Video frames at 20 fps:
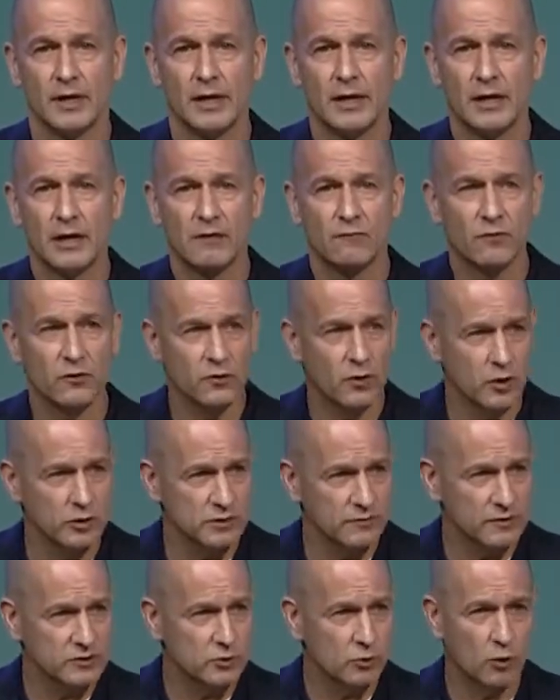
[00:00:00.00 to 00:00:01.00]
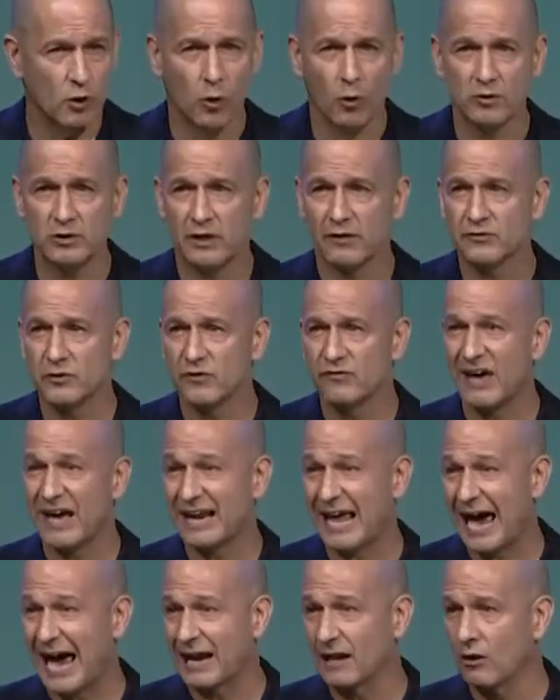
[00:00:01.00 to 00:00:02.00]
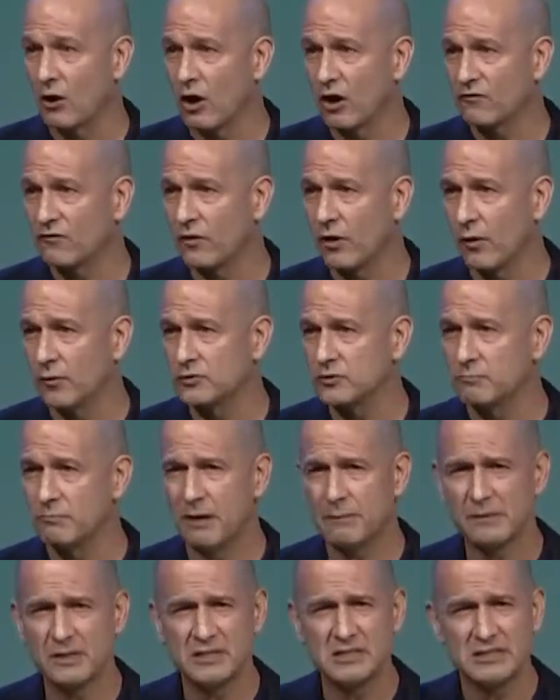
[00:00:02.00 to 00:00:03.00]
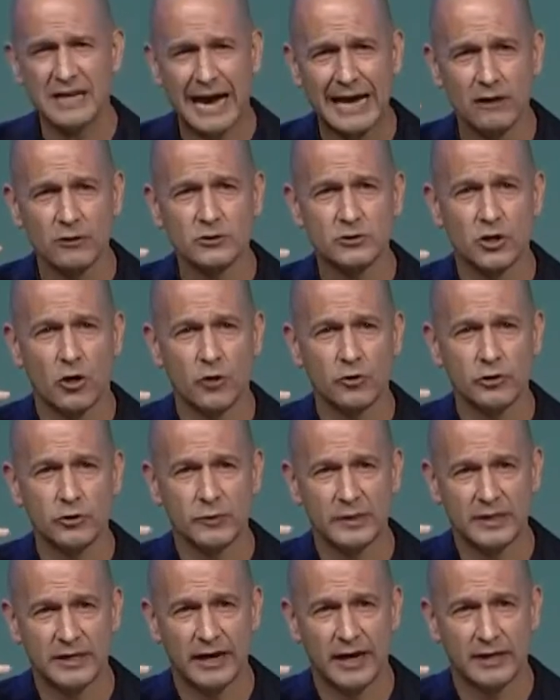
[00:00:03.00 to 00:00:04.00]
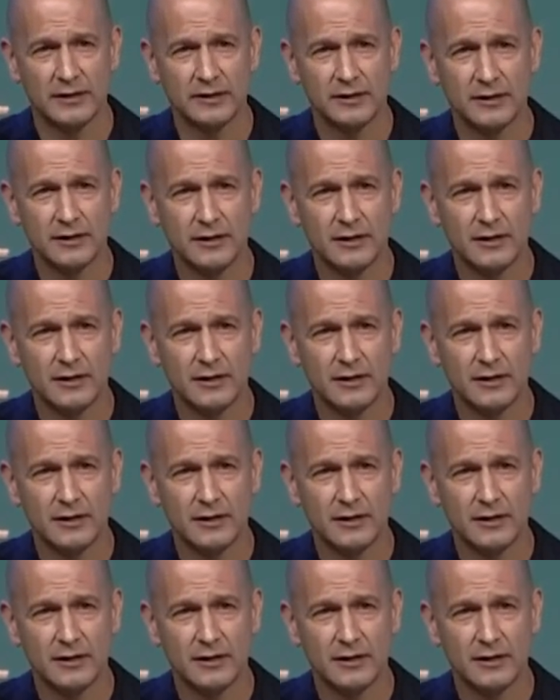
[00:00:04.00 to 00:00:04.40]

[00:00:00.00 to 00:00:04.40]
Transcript: Now, for those of us who are old enough to have had analog phones, remember the dial tone you would get